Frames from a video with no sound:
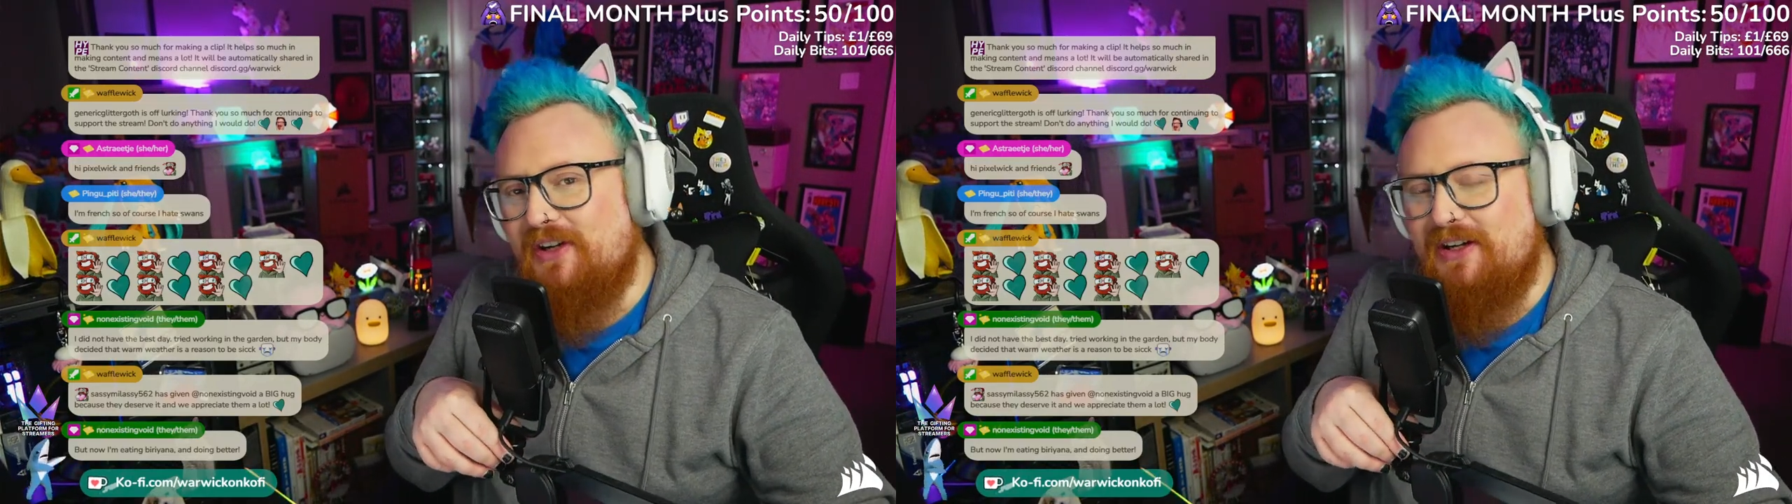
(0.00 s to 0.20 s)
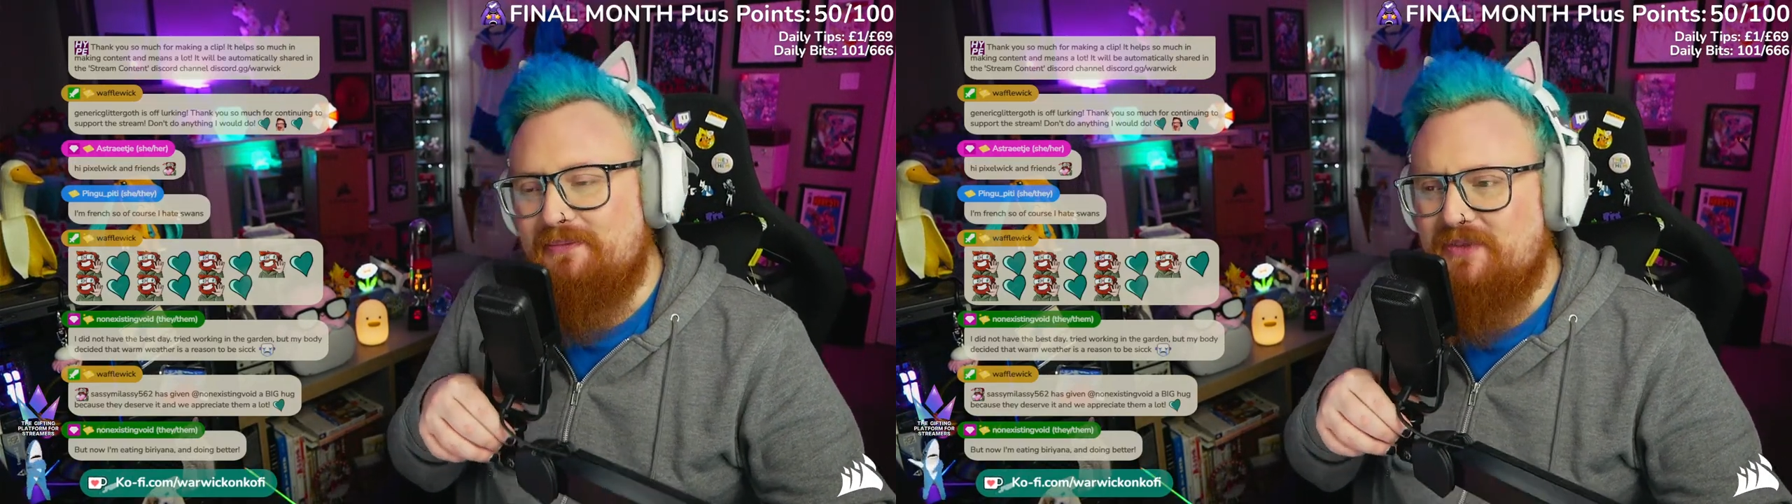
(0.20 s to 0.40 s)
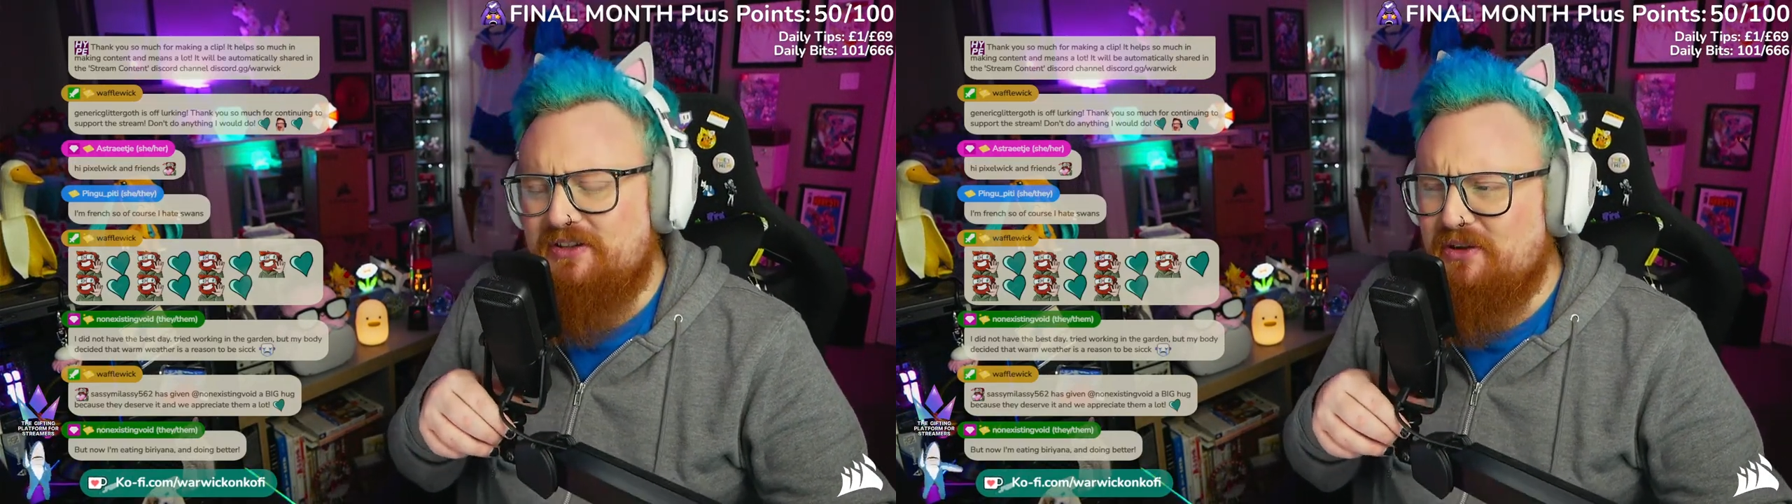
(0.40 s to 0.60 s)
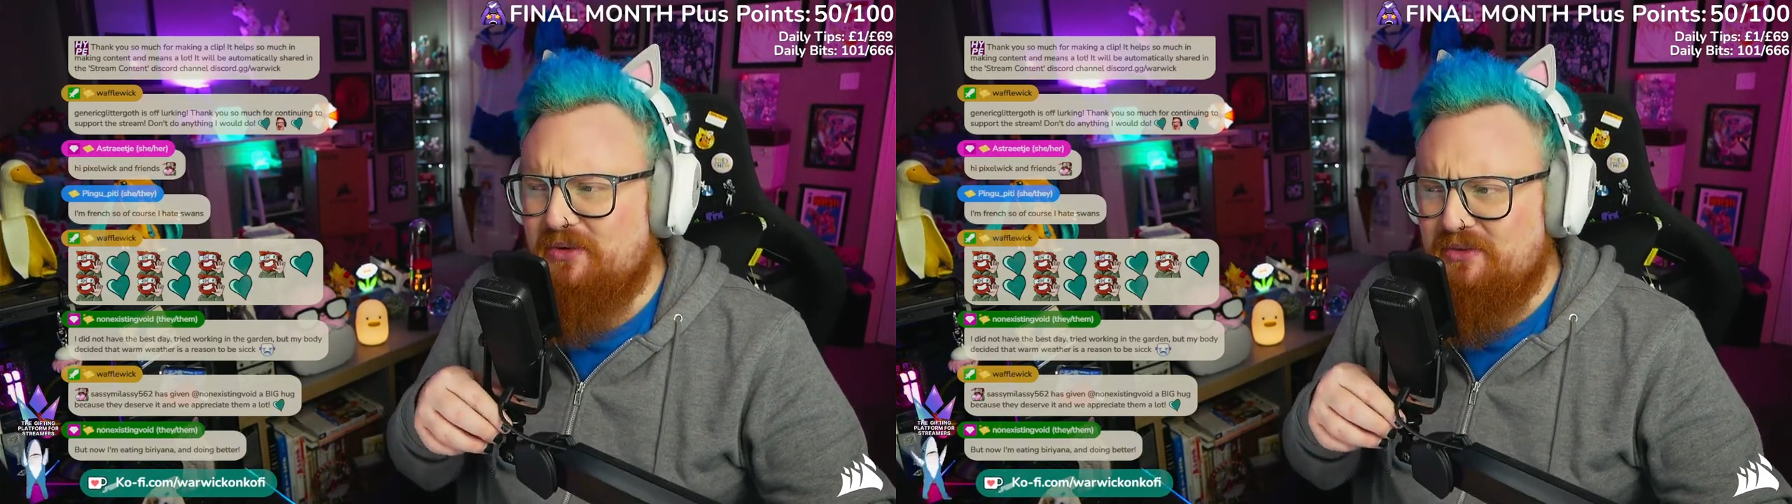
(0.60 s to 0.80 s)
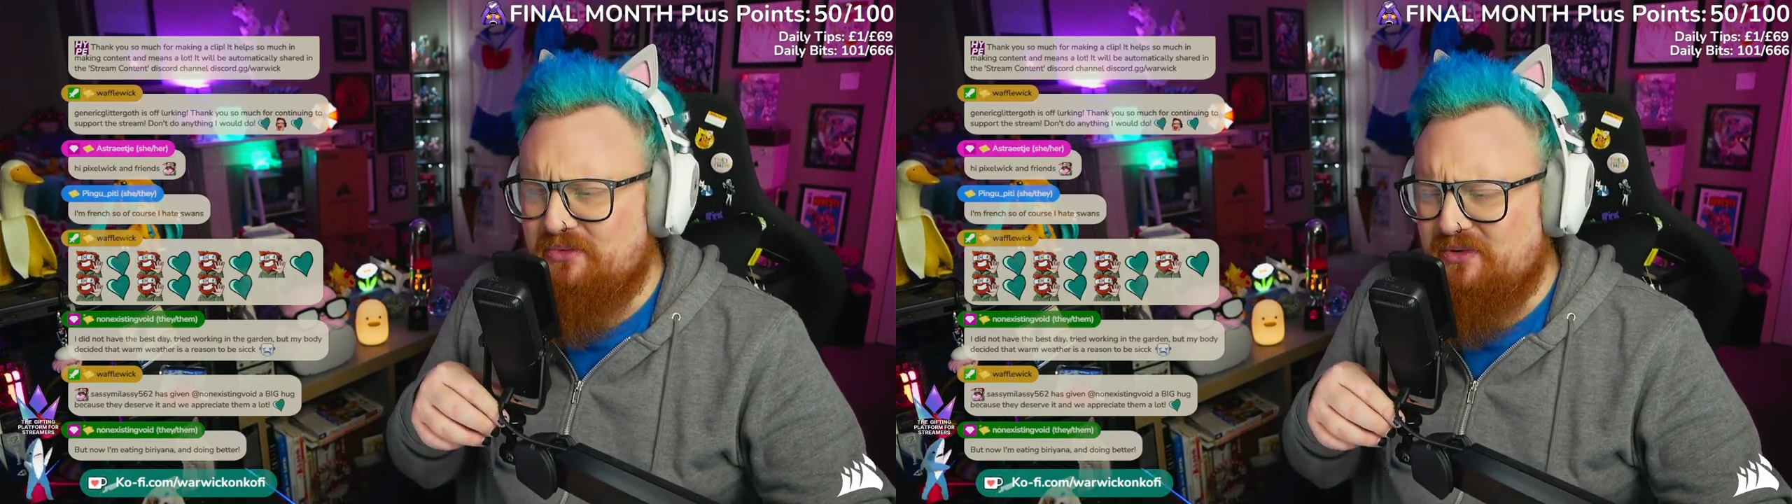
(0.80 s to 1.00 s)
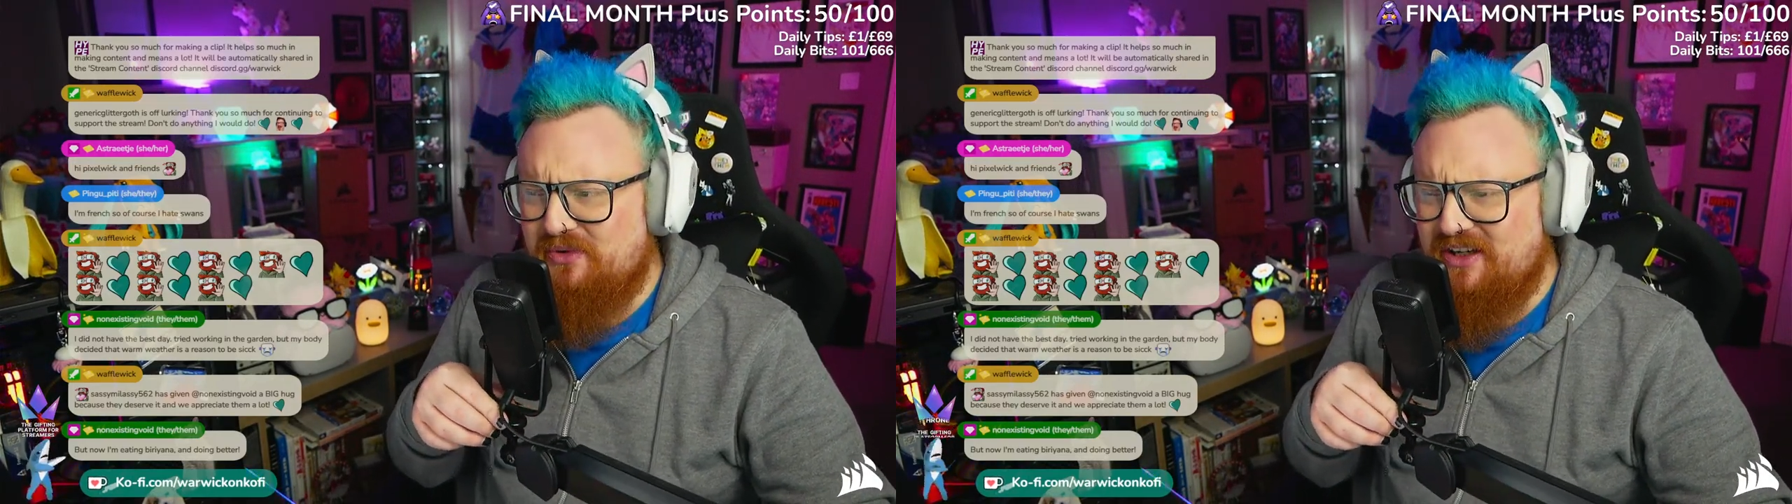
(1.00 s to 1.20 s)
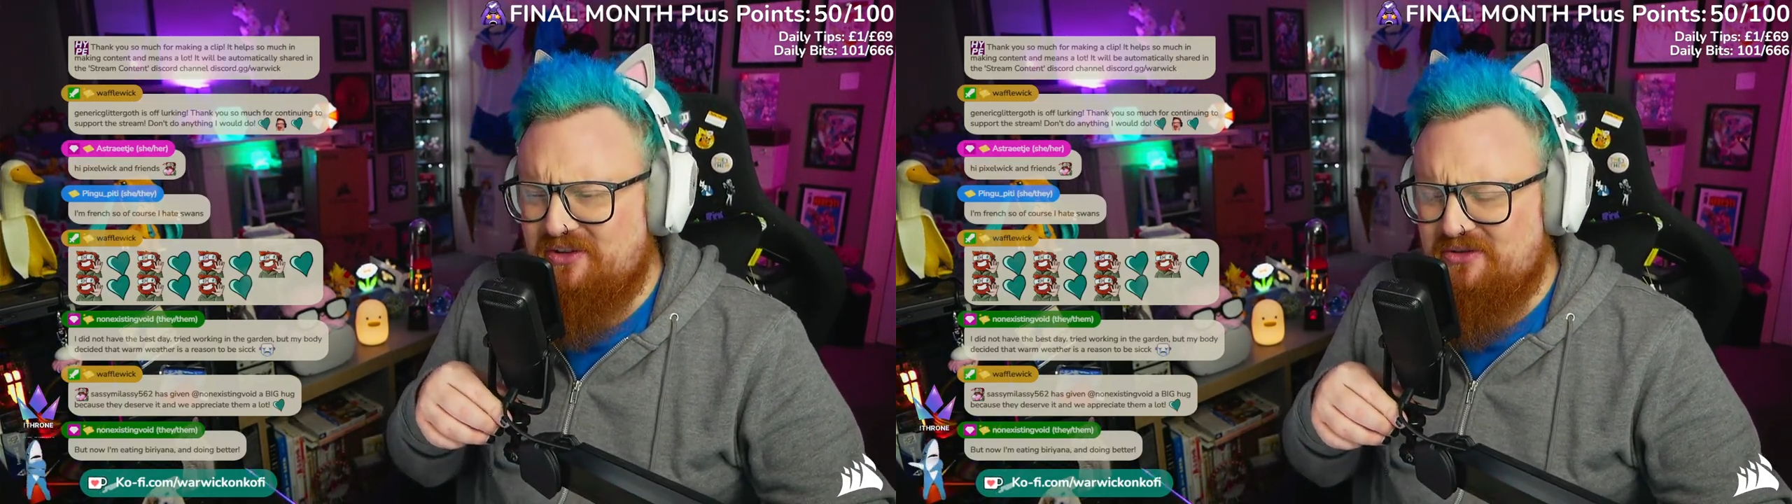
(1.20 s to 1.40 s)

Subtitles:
I don't know what they